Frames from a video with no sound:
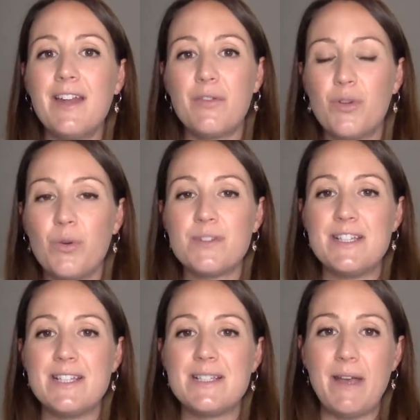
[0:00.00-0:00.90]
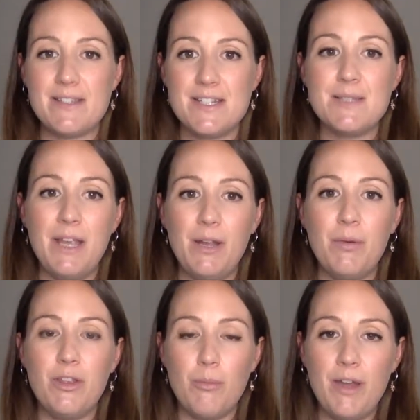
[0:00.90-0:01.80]
then of course it's best to
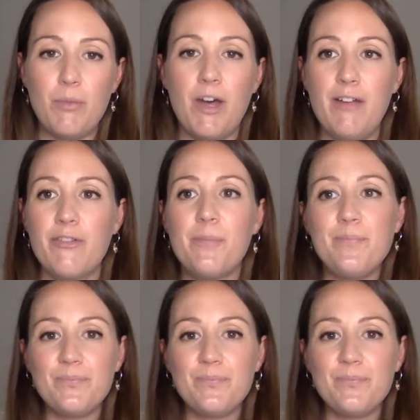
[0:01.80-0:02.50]
speak with your midwife.